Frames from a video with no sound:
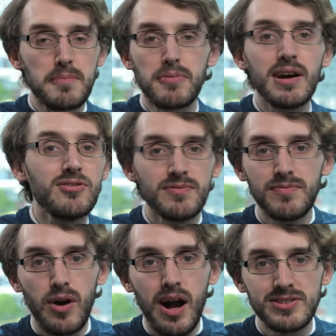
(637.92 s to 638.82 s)
preparation
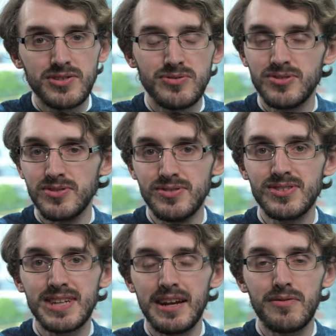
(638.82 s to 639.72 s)
for high school
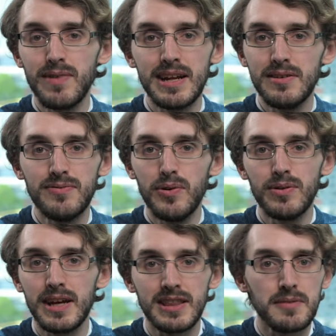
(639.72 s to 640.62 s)
students getting ready for
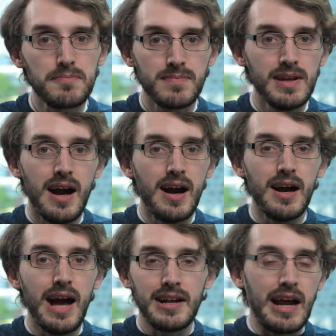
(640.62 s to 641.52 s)
like the
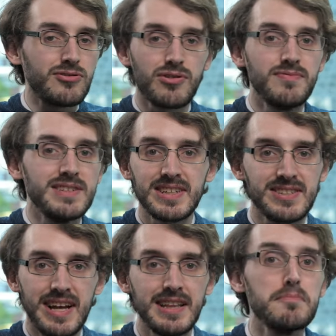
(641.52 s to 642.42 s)
an
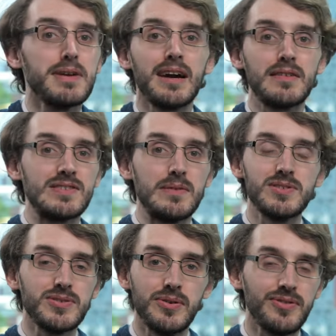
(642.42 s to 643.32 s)
astrophysics Olympiad of some
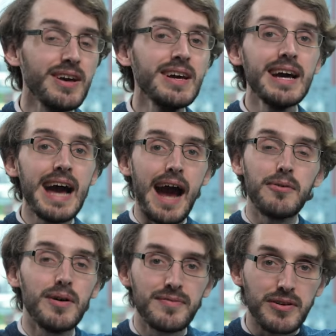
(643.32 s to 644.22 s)
sort.
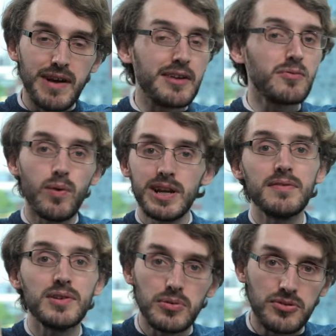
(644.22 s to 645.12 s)
However, Grant,
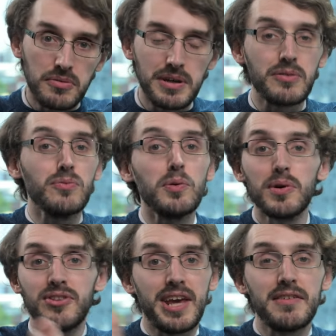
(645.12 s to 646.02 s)
whatever you're doing, we
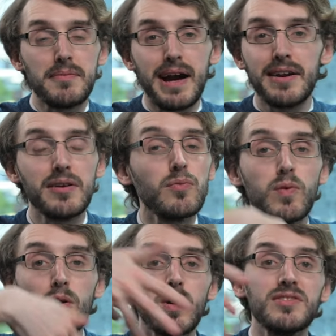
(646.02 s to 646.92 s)
want to hear about it.
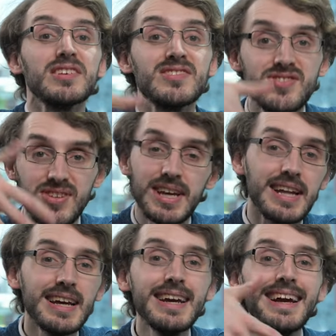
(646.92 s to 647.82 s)
We want to see
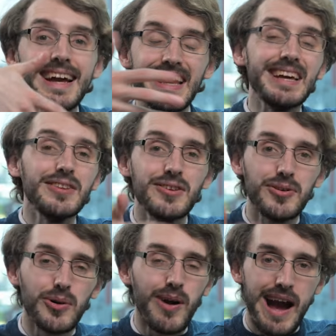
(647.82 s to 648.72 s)
it in
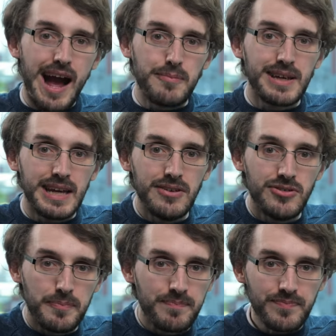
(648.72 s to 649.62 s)
your
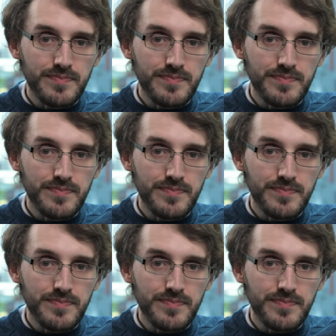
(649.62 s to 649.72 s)
application.